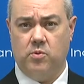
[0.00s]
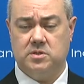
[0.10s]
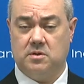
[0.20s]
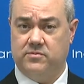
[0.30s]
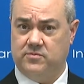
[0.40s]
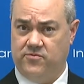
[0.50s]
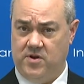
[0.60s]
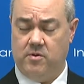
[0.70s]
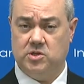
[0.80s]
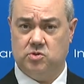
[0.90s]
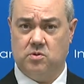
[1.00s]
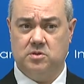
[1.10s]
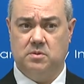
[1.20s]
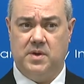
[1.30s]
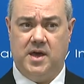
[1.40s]
We saw very strong
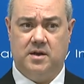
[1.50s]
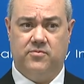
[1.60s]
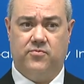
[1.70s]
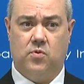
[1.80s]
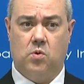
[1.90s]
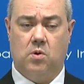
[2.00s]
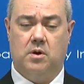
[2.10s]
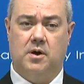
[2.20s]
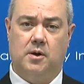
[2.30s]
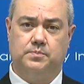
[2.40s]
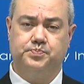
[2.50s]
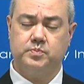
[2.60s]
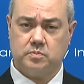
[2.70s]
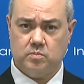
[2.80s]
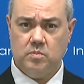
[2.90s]
demand for
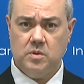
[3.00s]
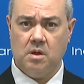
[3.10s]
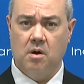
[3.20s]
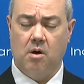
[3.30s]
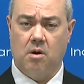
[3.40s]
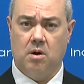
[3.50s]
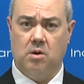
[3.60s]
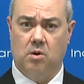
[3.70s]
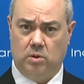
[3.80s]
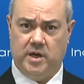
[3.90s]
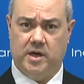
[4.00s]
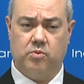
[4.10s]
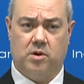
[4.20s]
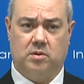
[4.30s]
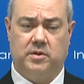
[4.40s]
our OLED
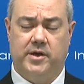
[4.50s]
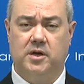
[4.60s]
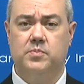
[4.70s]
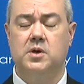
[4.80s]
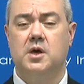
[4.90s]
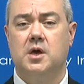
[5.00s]
product lineup.